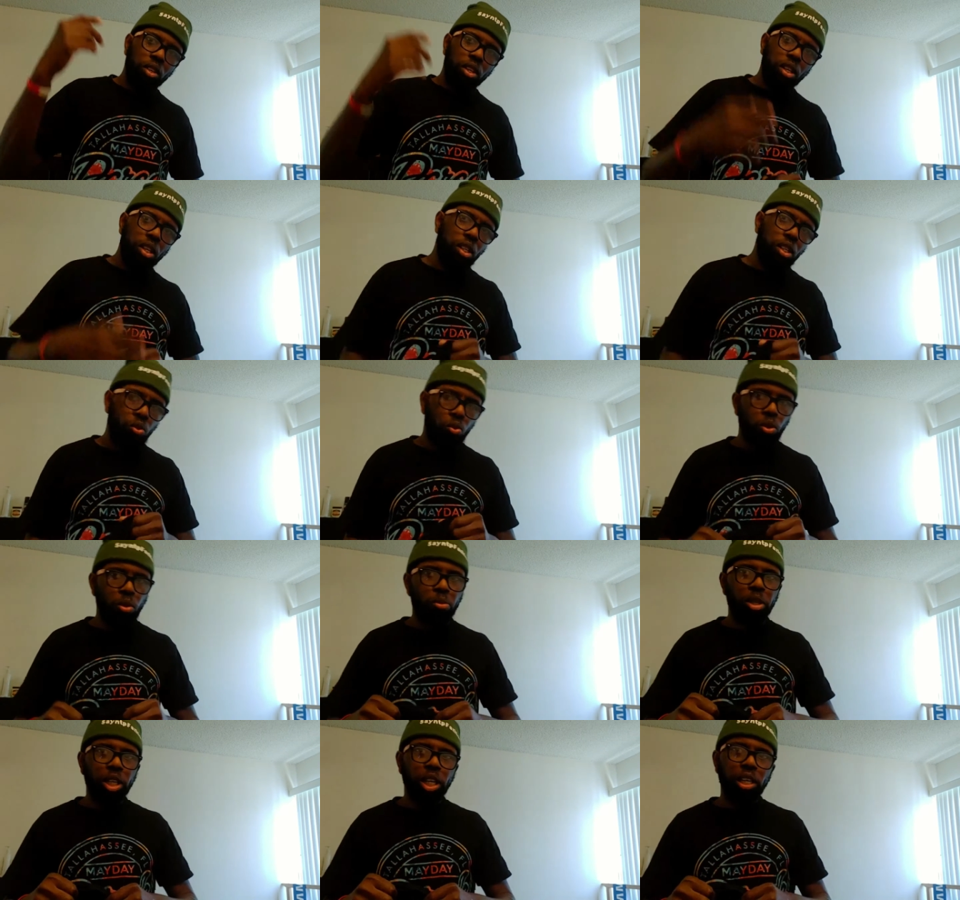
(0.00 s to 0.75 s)
this is what I
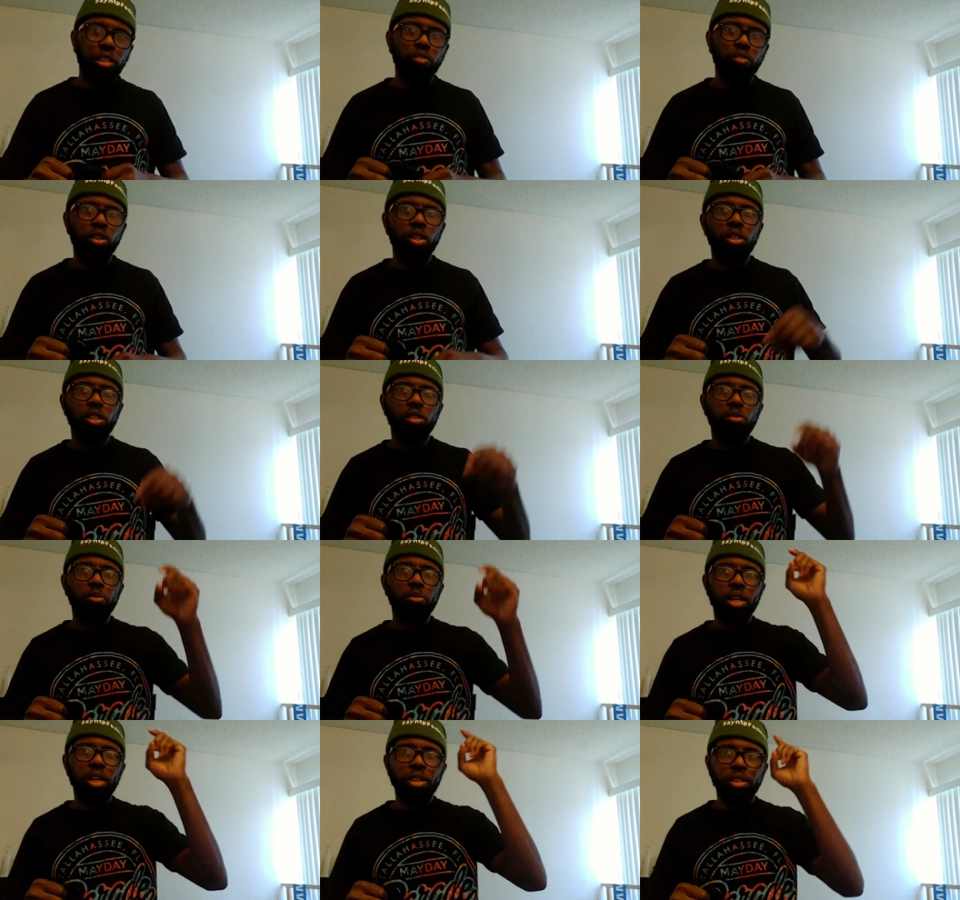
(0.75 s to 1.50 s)
bring guys video. This is
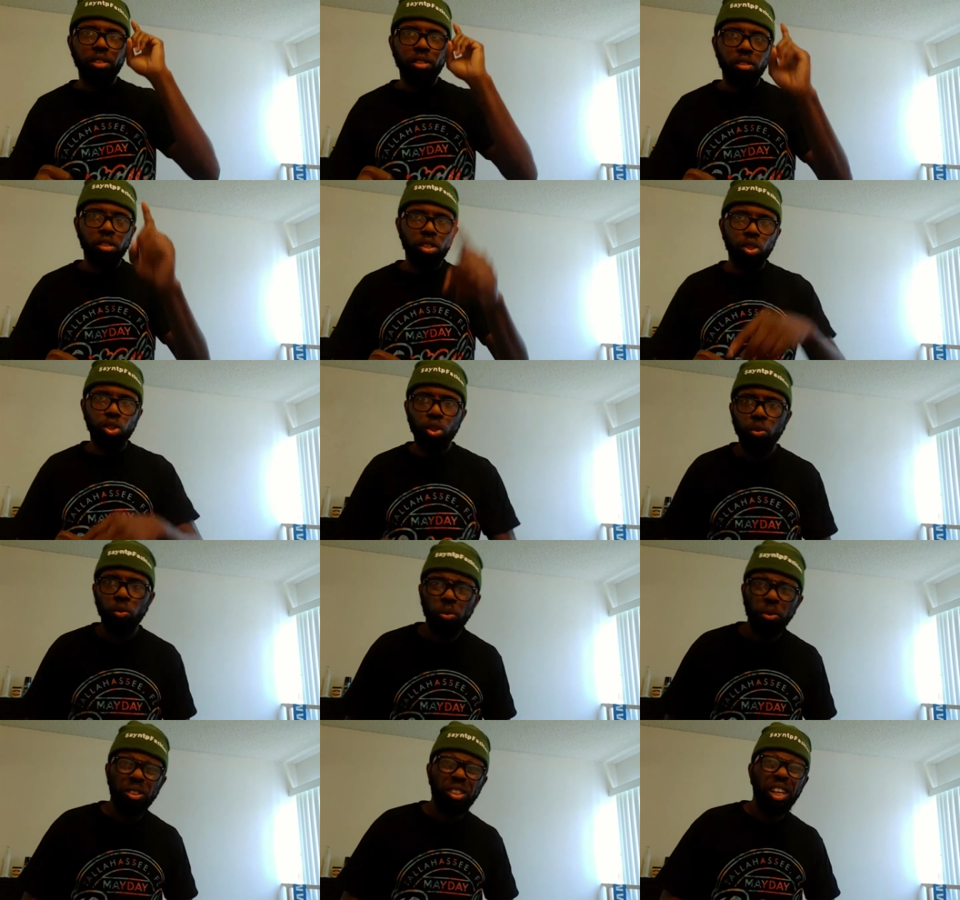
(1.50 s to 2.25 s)
my t-shirt
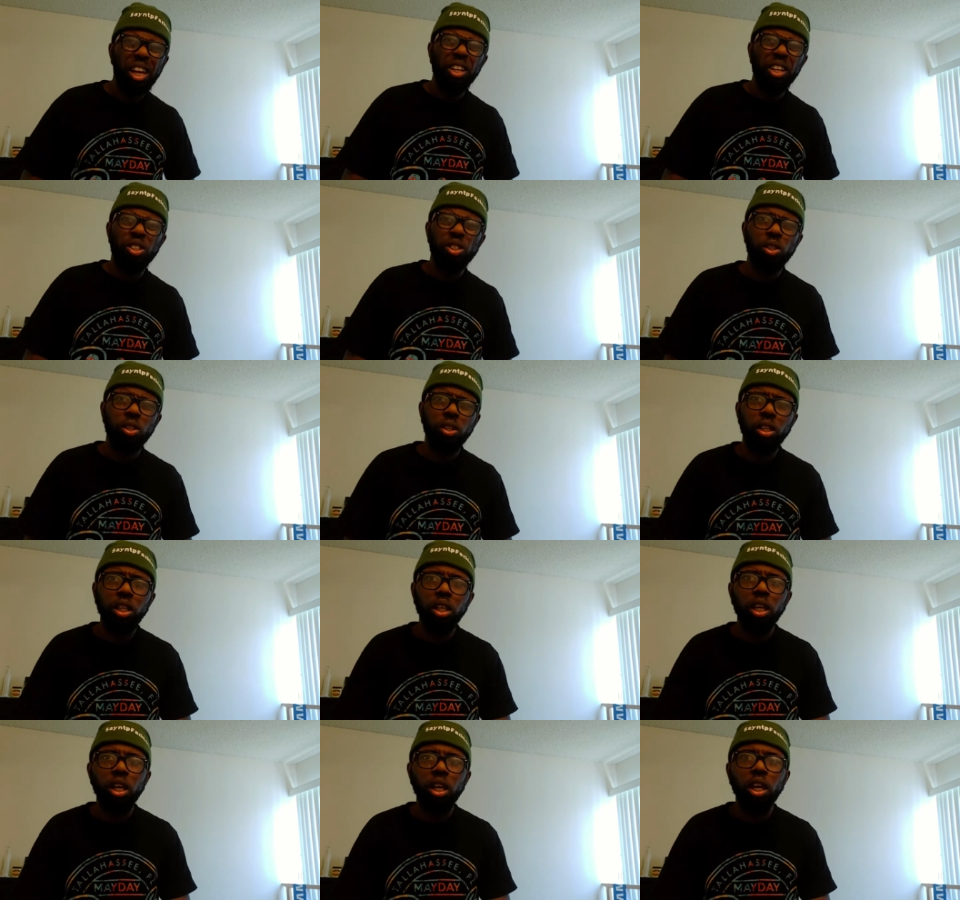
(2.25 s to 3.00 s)

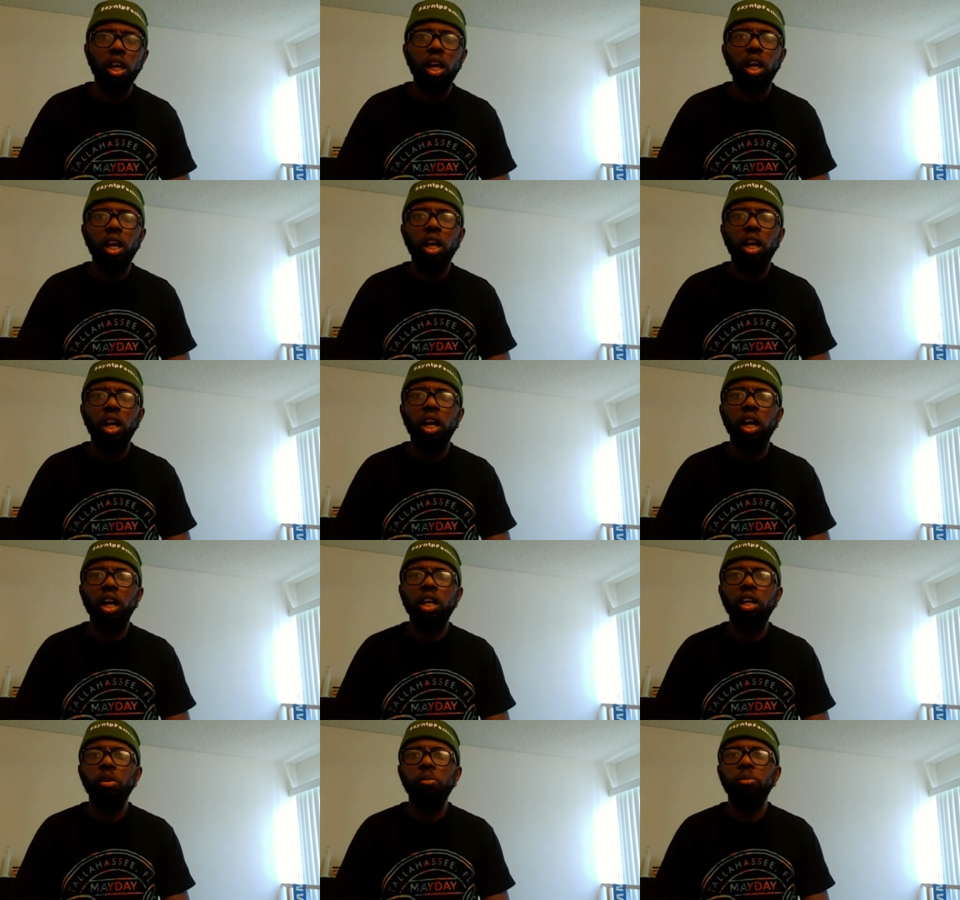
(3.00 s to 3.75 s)
rotation,
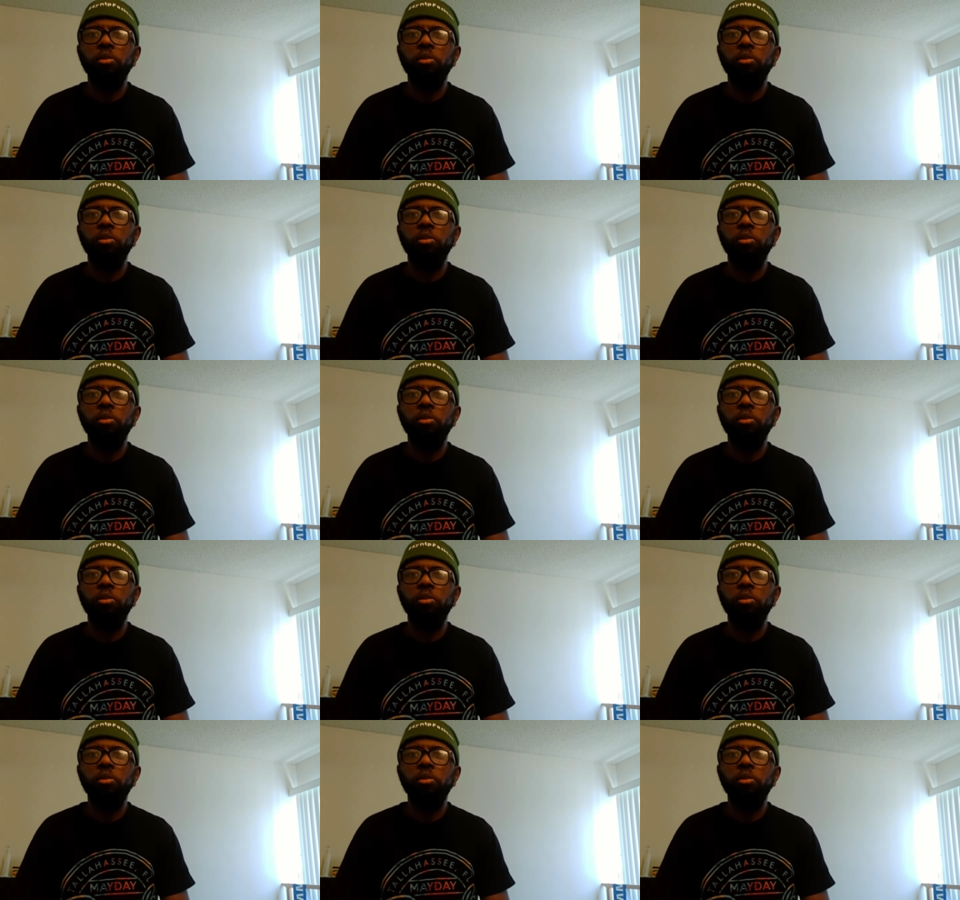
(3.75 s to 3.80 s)
number